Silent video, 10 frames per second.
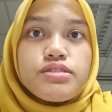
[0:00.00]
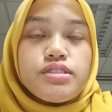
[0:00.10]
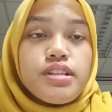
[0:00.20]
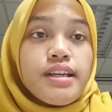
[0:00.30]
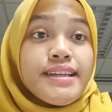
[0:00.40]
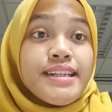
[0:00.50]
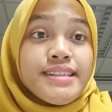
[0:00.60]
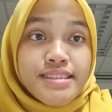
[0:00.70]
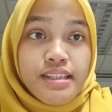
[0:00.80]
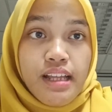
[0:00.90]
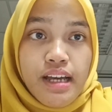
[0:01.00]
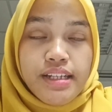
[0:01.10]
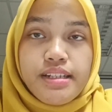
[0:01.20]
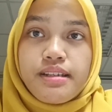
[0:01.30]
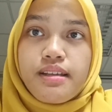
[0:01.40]
ensure that it is
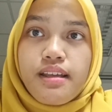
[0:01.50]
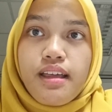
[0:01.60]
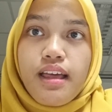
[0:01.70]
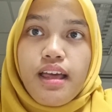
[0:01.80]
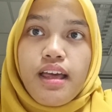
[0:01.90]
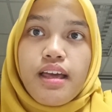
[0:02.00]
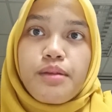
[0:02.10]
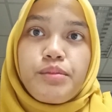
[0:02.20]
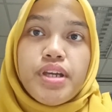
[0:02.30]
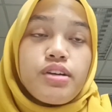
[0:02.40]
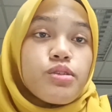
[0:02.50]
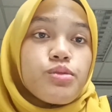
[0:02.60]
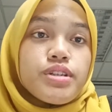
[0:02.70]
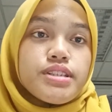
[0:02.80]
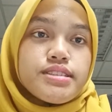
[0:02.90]
aligned, and make
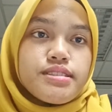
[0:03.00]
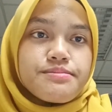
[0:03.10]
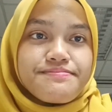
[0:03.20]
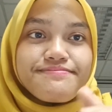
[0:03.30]
good work distance.